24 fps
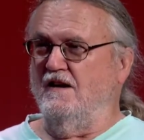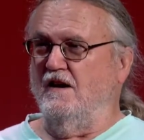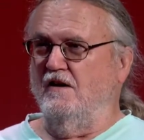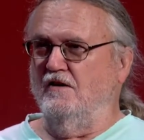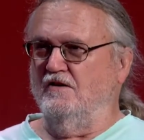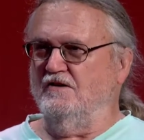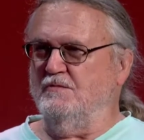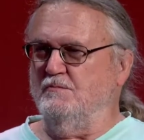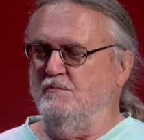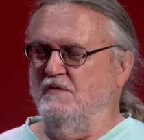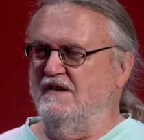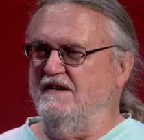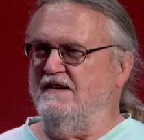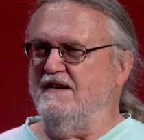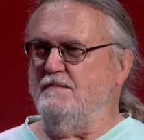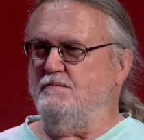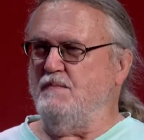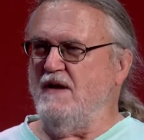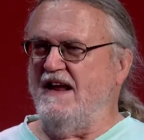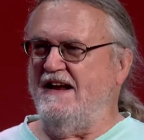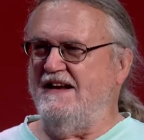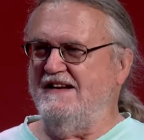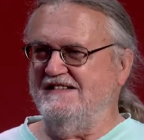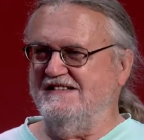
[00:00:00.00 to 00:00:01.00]
ultimately
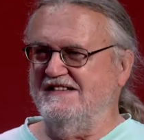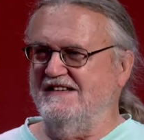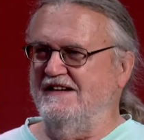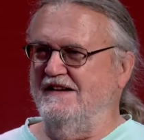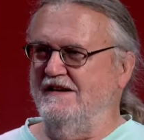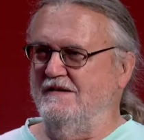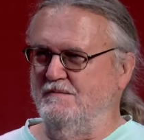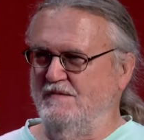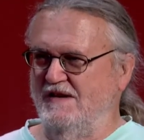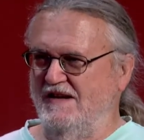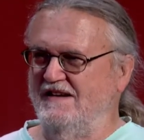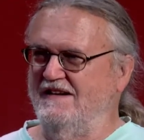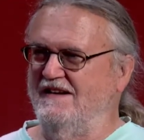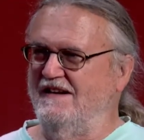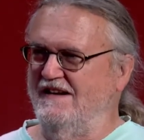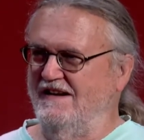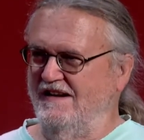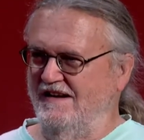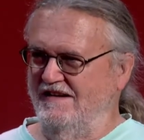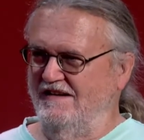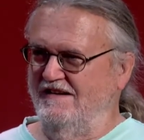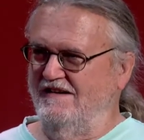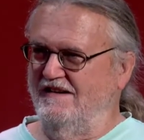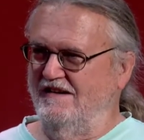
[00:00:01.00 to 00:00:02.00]
pays them,
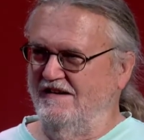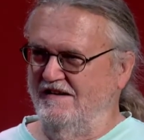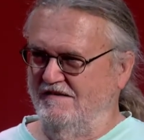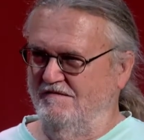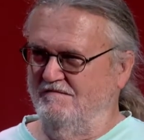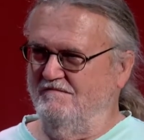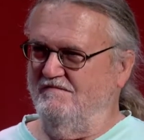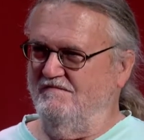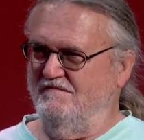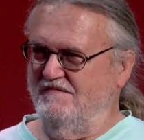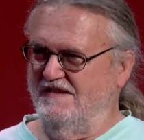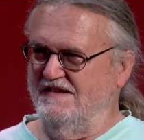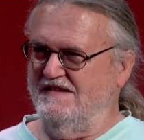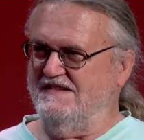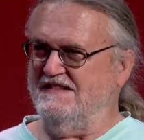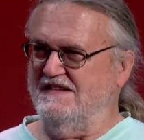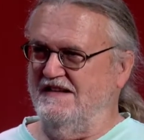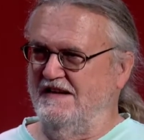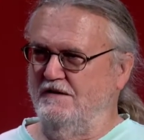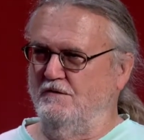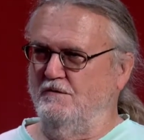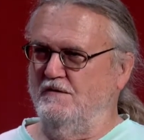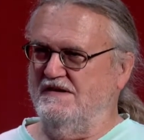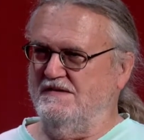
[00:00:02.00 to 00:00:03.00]
and
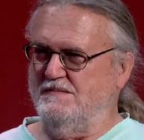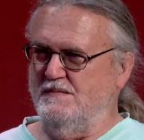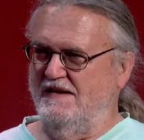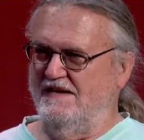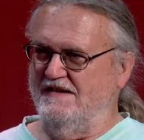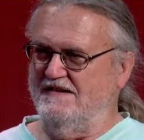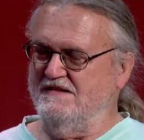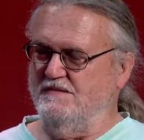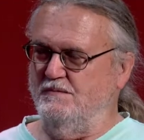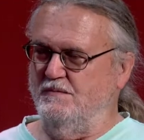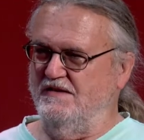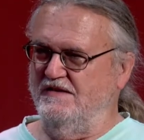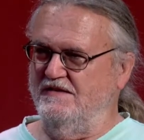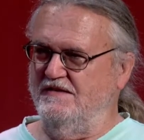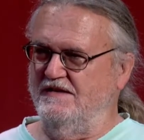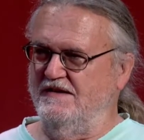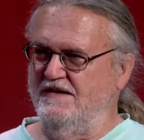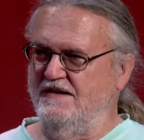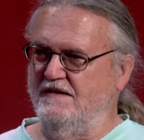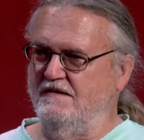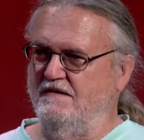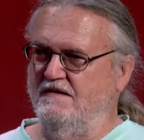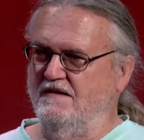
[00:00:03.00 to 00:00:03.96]
their responsibility.